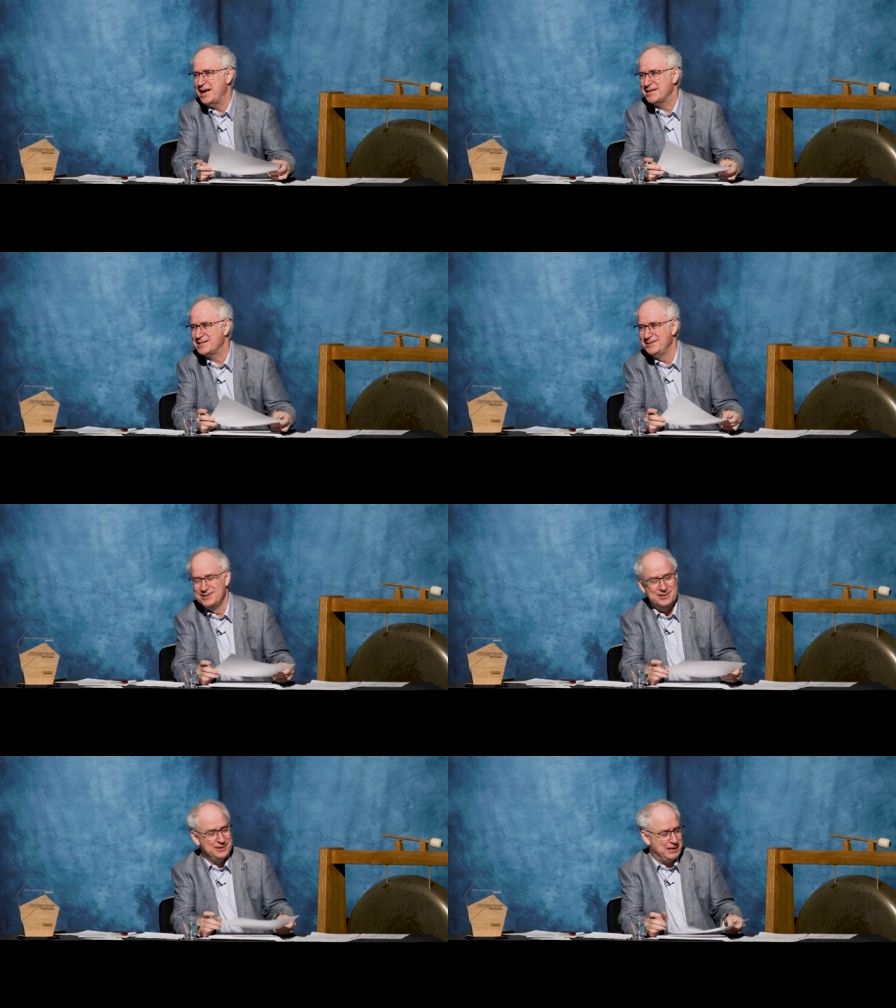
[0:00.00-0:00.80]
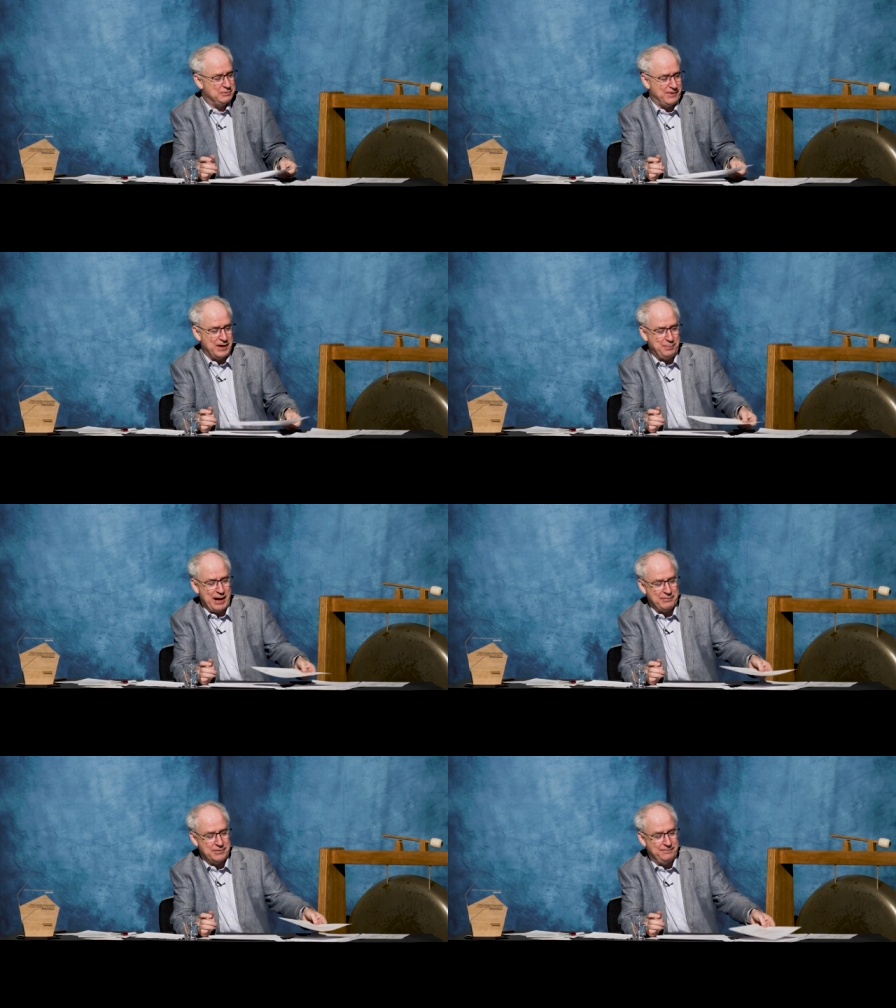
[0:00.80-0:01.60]
Yes. He was very
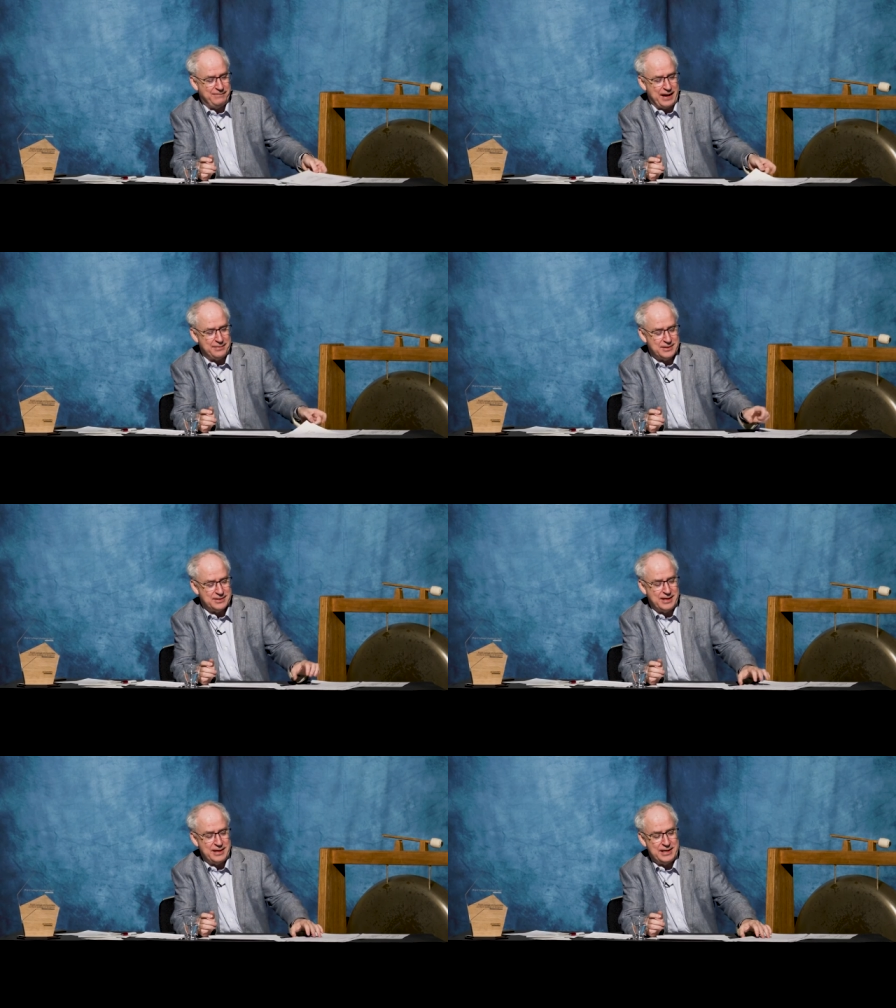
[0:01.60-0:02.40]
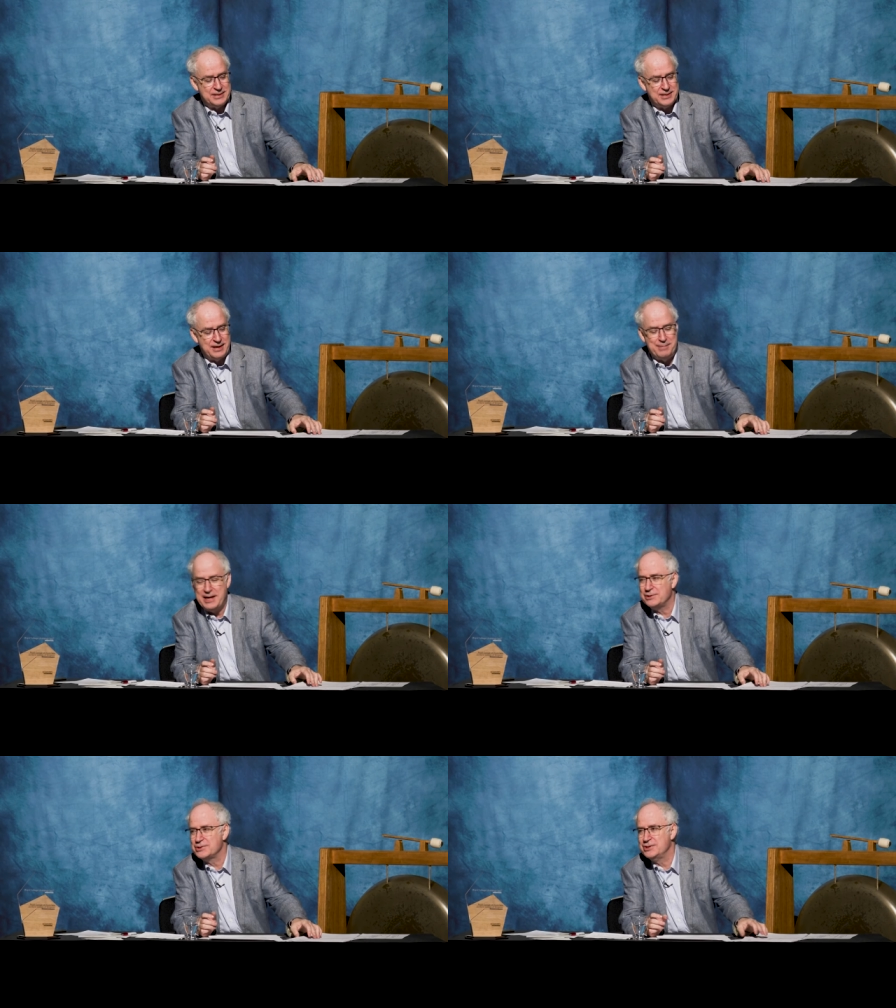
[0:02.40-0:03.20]
proud of the fact that uh, his uh,
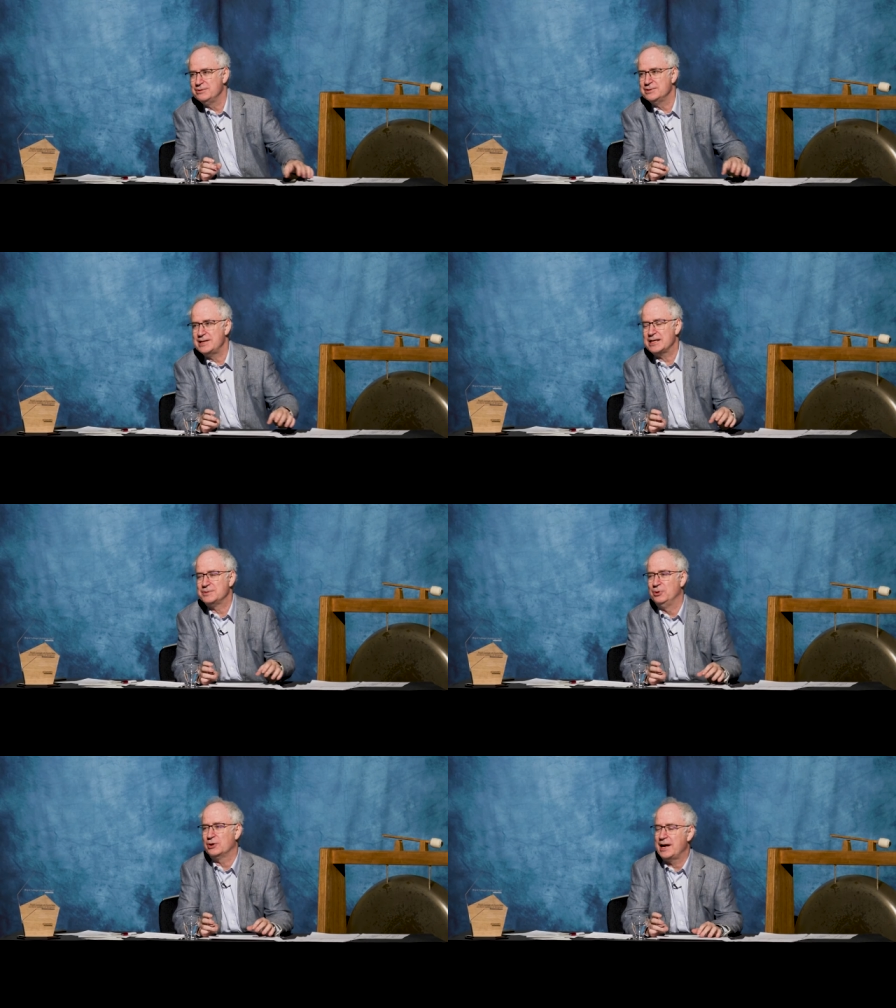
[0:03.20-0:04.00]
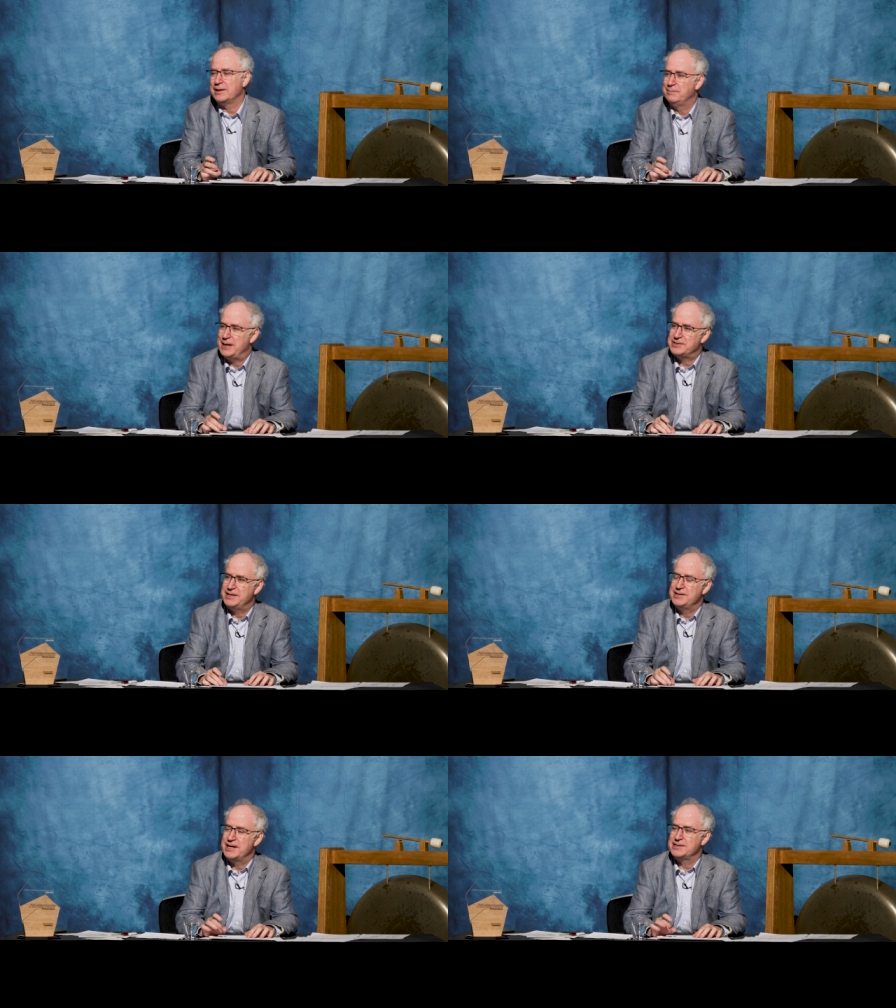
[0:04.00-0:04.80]
medical student textbook had the best
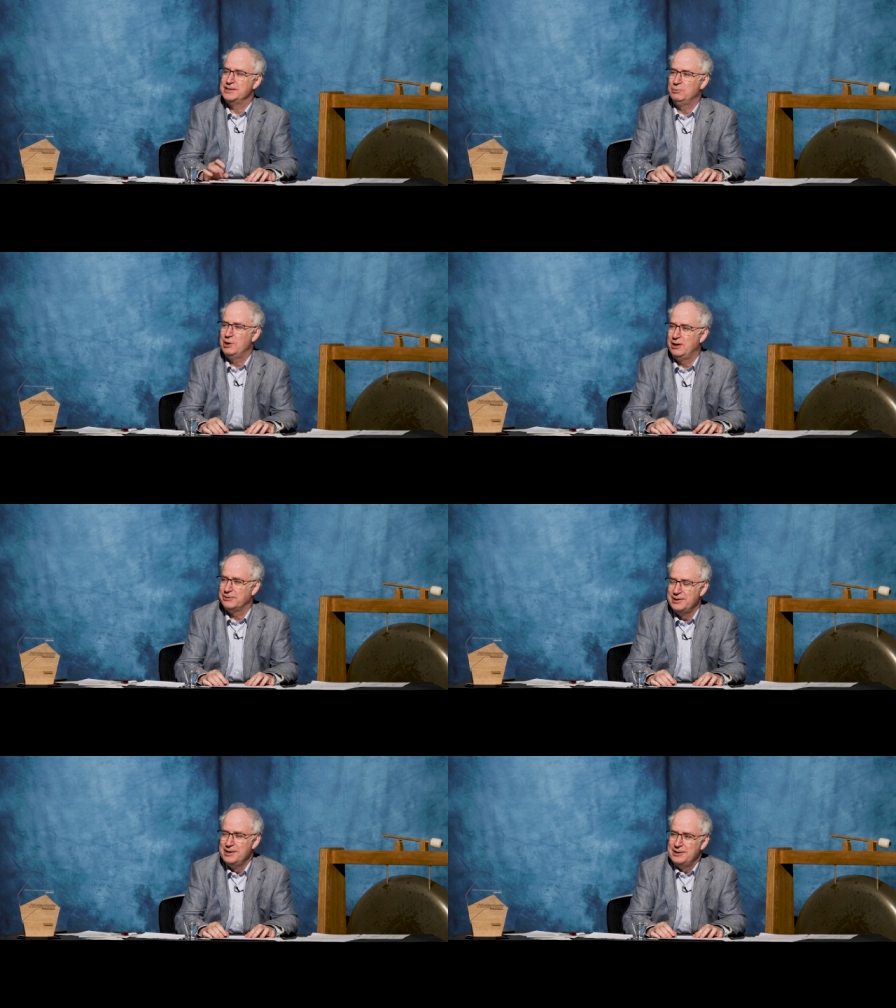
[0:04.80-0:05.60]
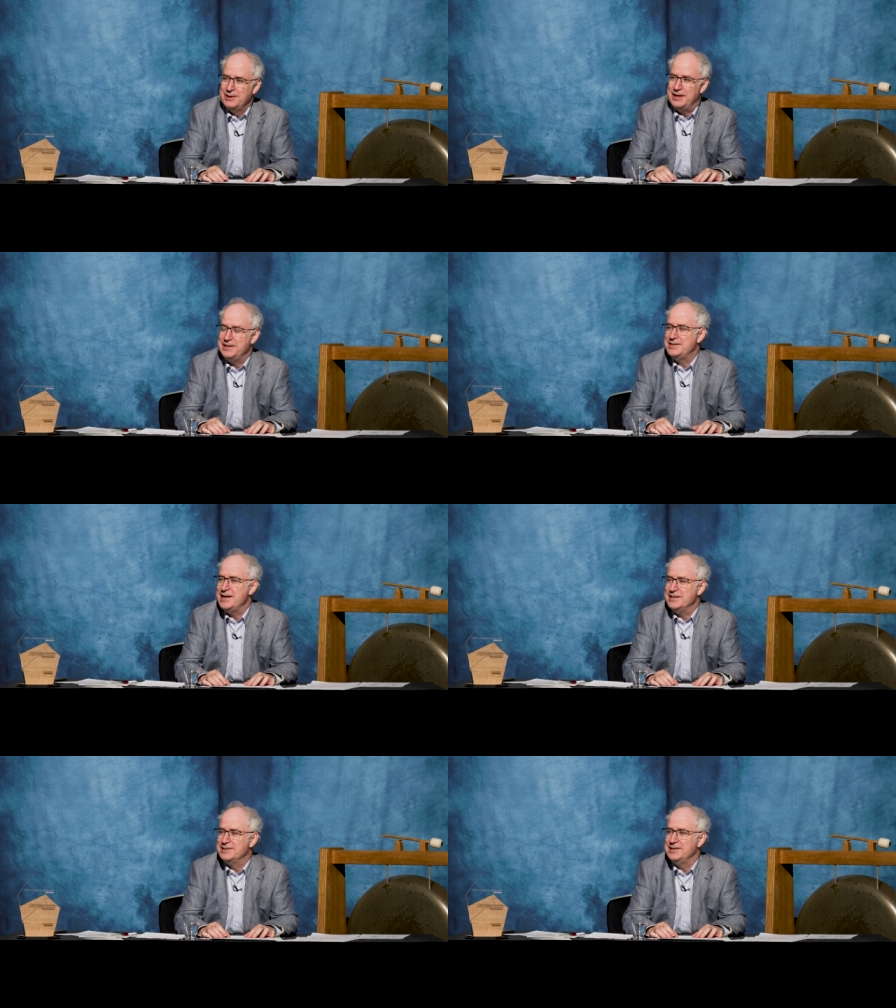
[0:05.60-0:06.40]
index in the world, and it did.